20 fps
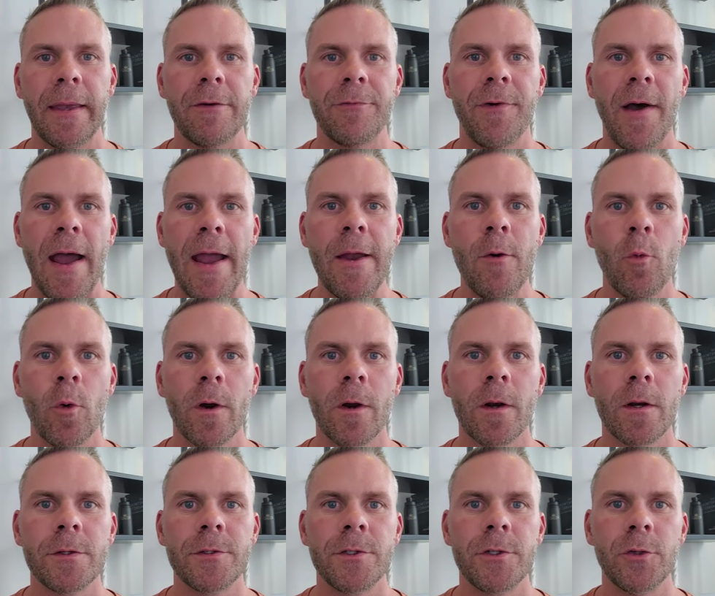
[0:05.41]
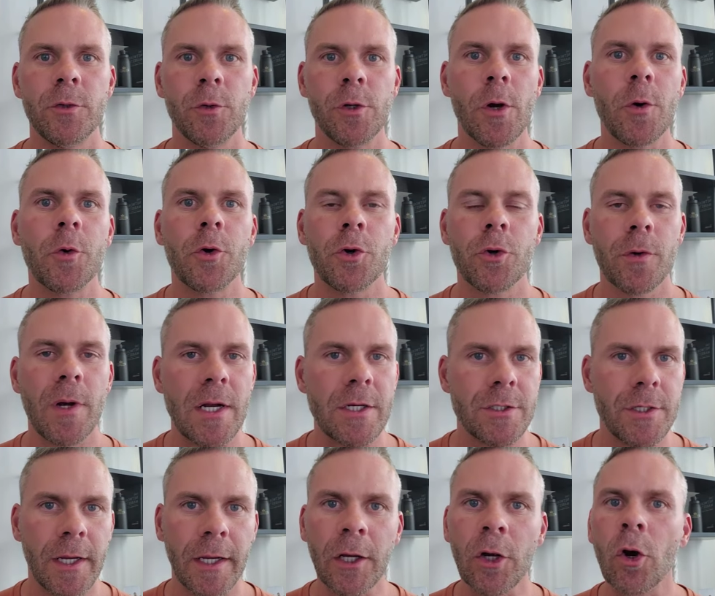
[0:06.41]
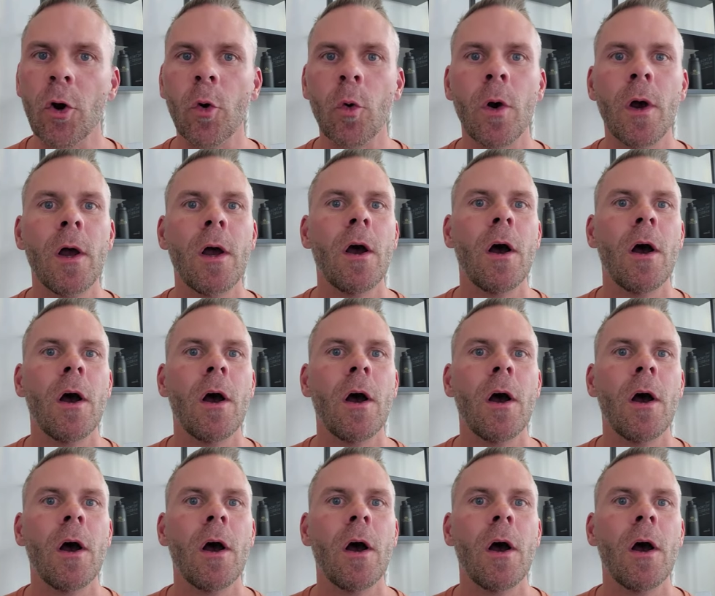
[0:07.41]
if I were to go crush it and go